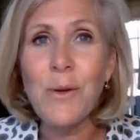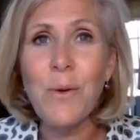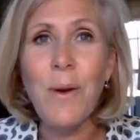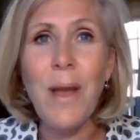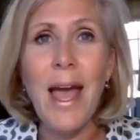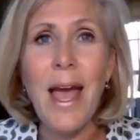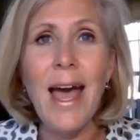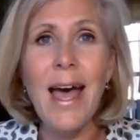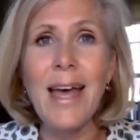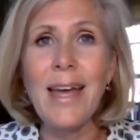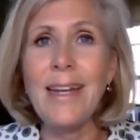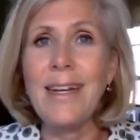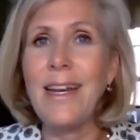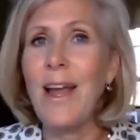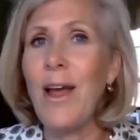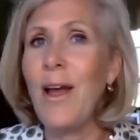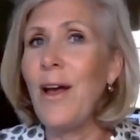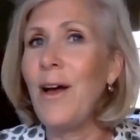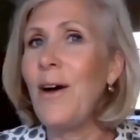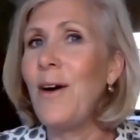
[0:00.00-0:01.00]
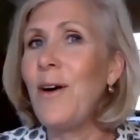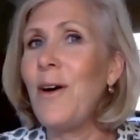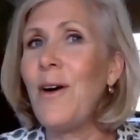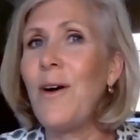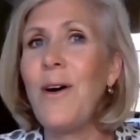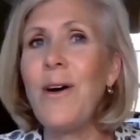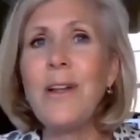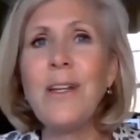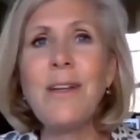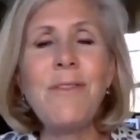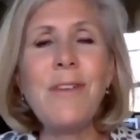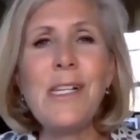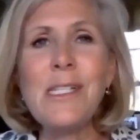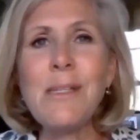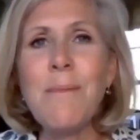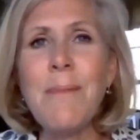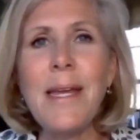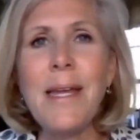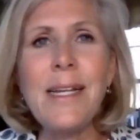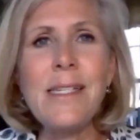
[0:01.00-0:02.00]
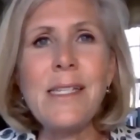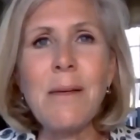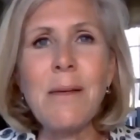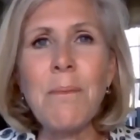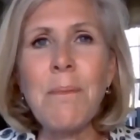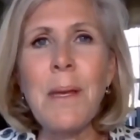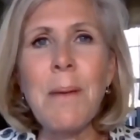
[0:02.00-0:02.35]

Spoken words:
You had all of these amazing